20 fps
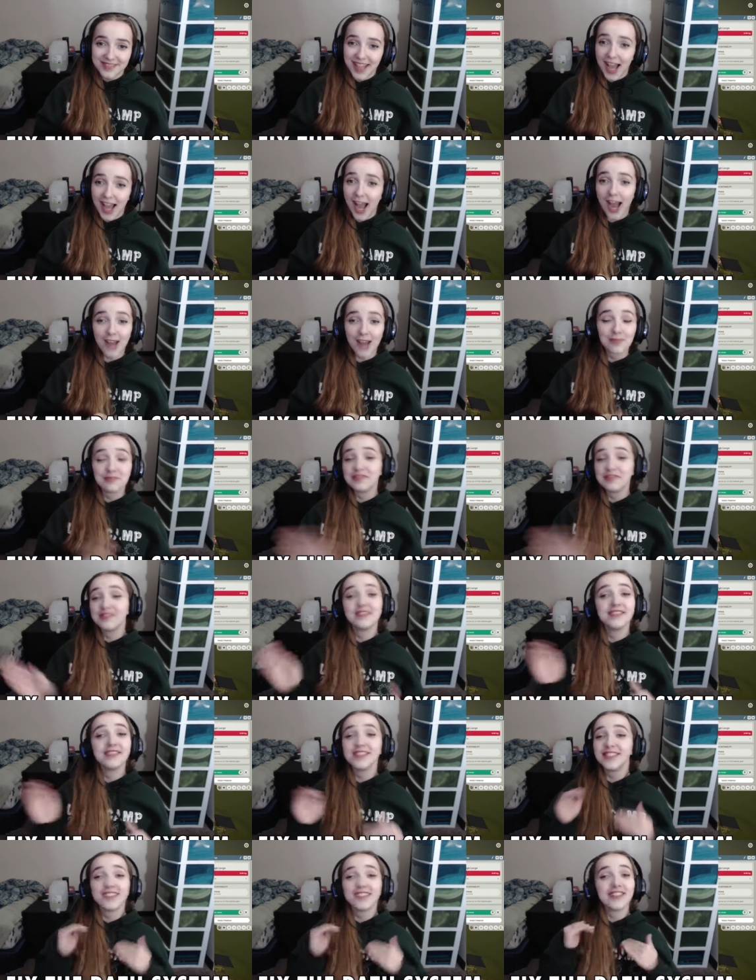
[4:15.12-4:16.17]
I'm
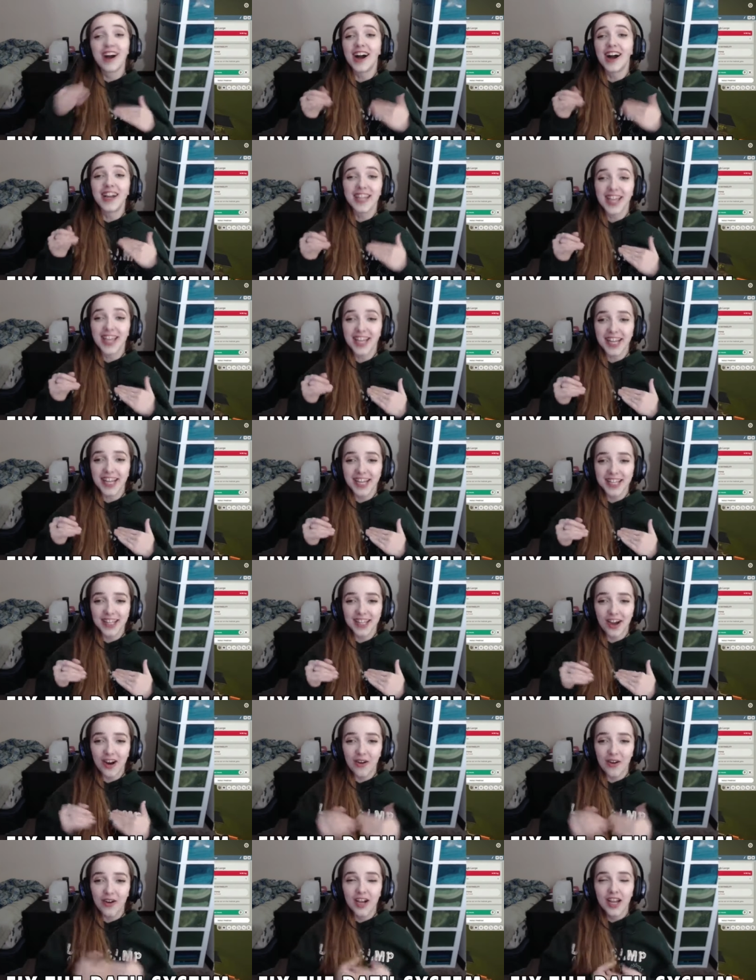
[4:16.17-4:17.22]
not kidding,
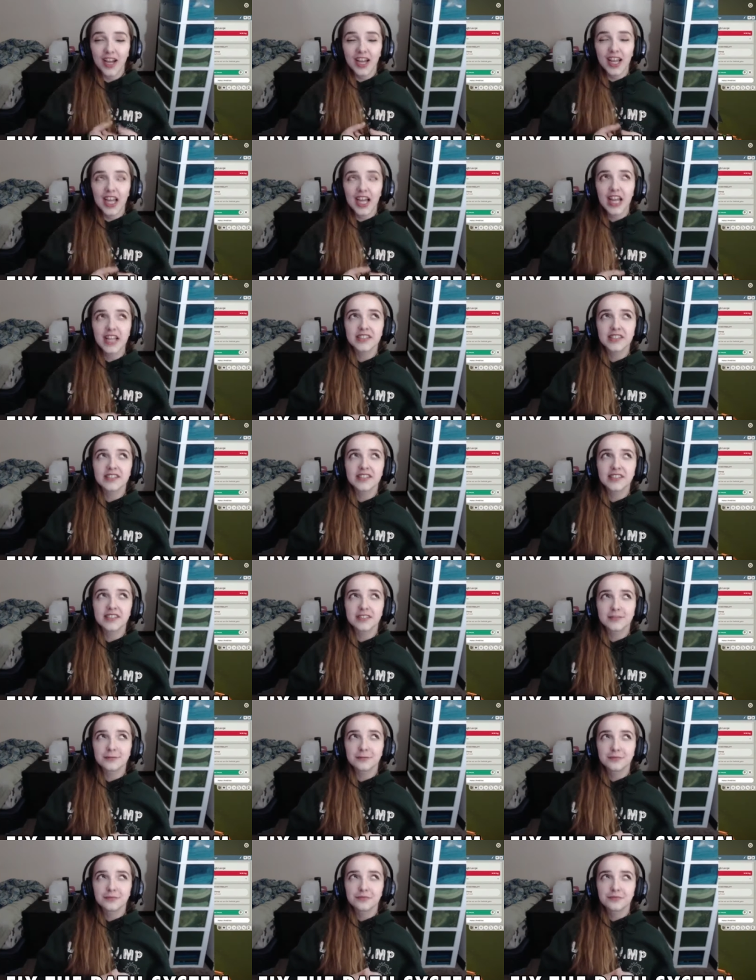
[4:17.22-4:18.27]
though. It's
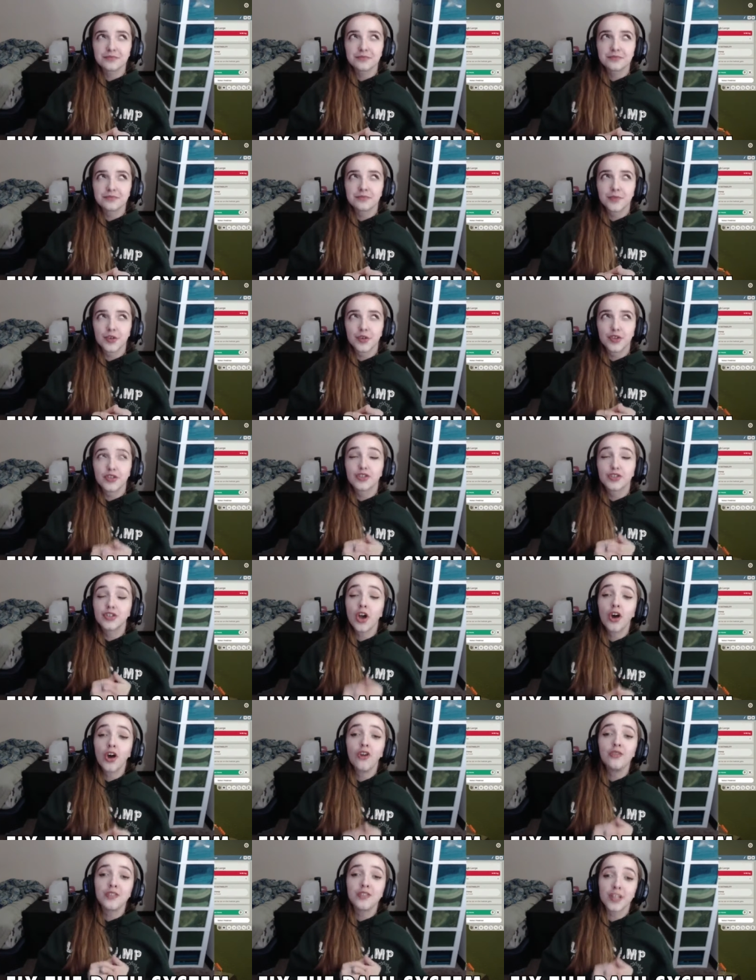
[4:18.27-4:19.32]

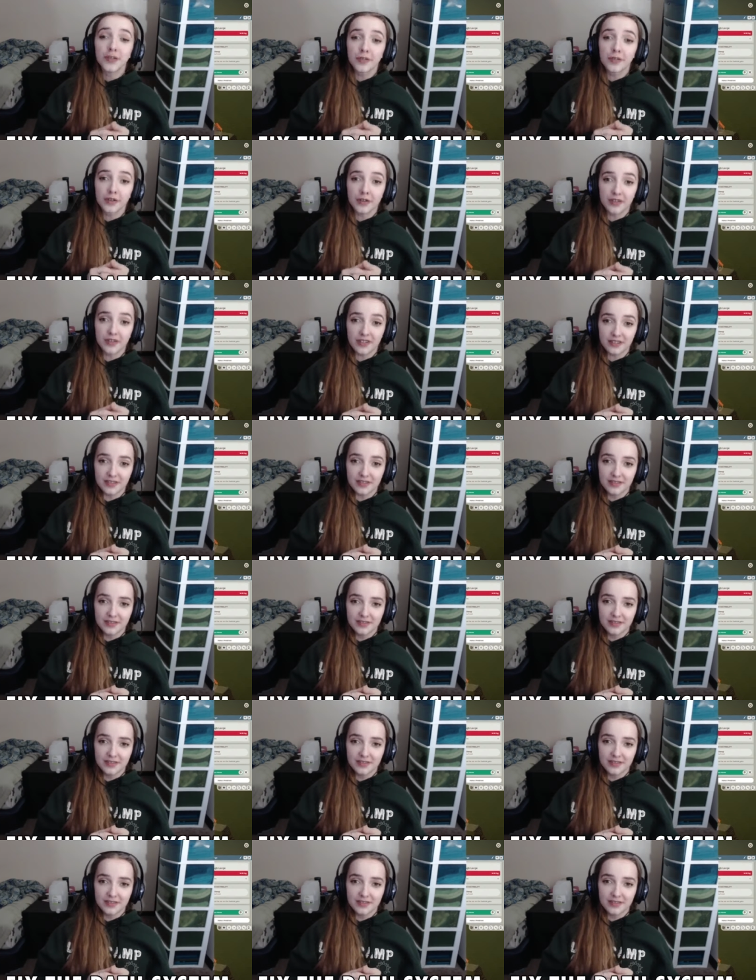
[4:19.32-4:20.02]
so difficult.